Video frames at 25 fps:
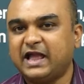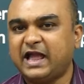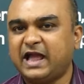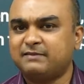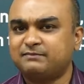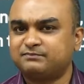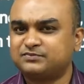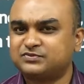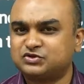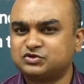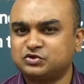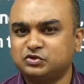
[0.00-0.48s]

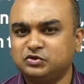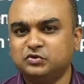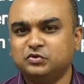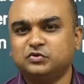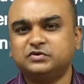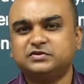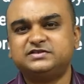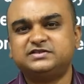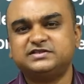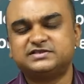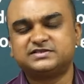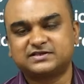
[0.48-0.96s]

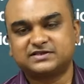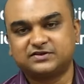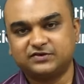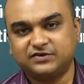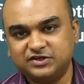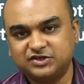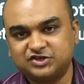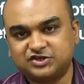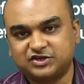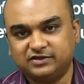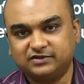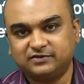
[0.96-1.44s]
absolute
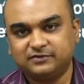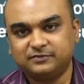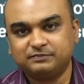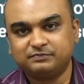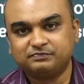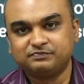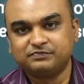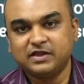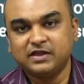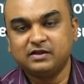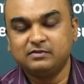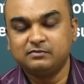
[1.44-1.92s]
discretion,
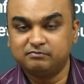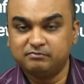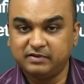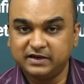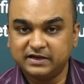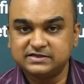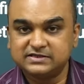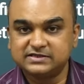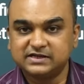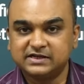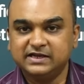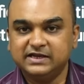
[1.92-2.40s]

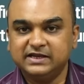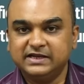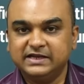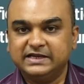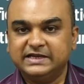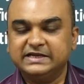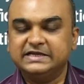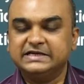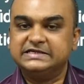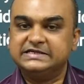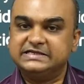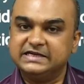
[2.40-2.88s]
but
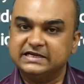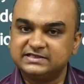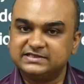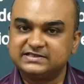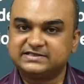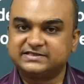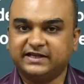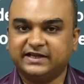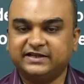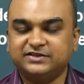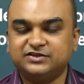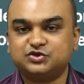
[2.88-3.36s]
he
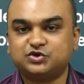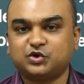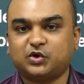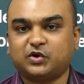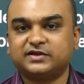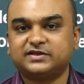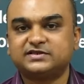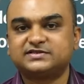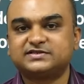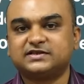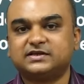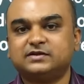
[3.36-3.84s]
does
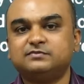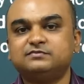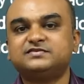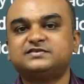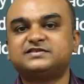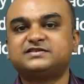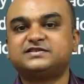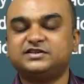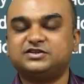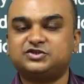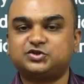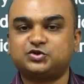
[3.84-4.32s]
enjoy some
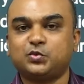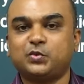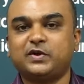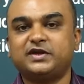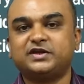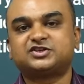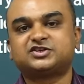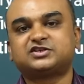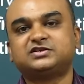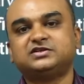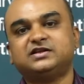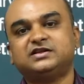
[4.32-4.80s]

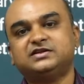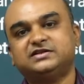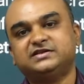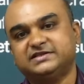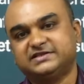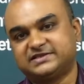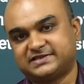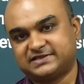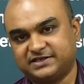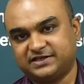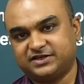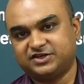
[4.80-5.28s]
situational
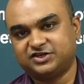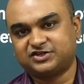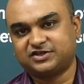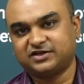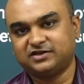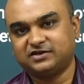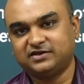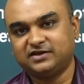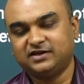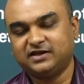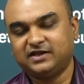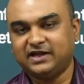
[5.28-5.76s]
discretion,
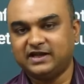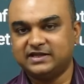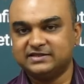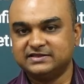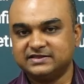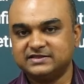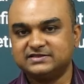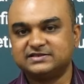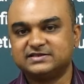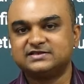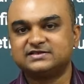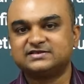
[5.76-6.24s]
and
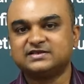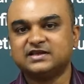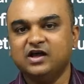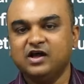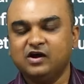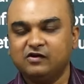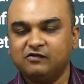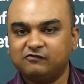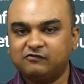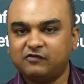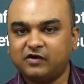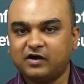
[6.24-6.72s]
this is
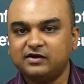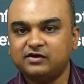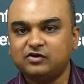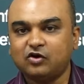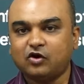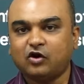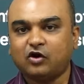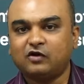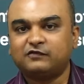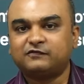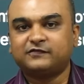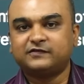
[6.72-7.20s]
one
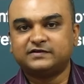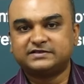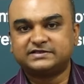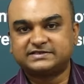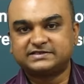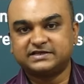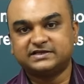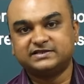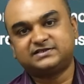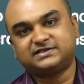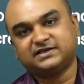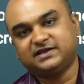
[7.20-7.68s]
of
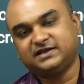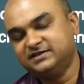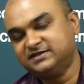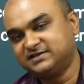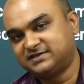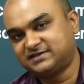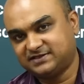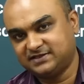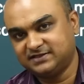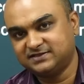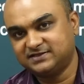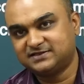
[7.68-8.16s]
such
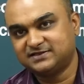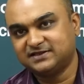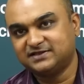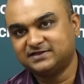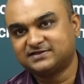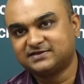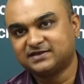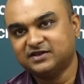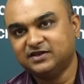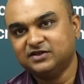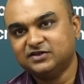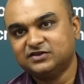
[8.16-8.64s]

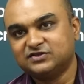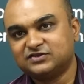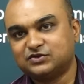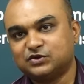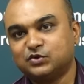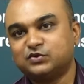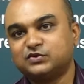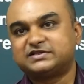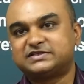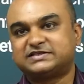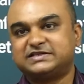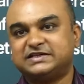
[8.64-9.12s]
instances.
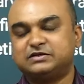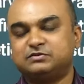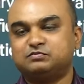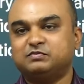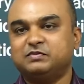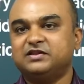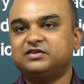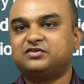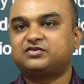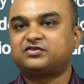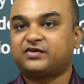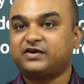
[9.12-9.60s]
So,
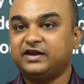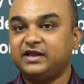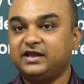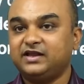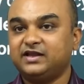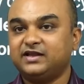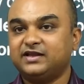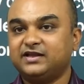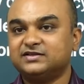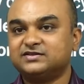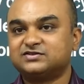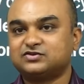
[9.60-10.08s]
statement three
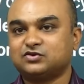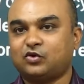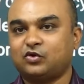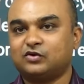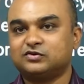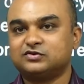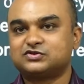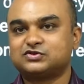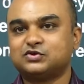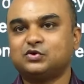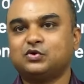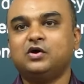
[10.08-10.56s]
is
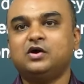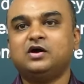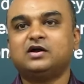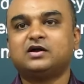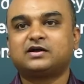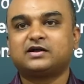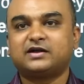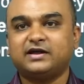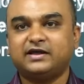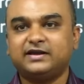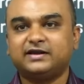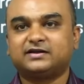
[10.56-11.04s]
also
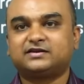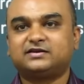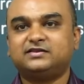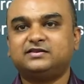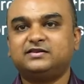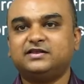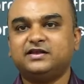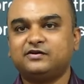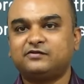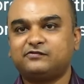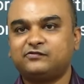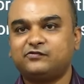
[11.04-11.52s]
correct.
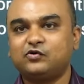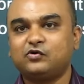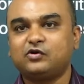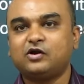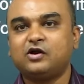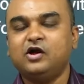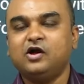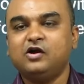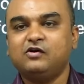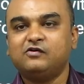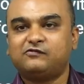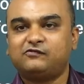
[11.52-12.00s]
Therefore,
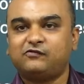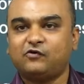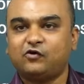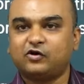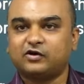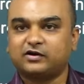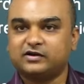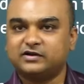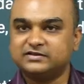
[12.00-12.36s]
for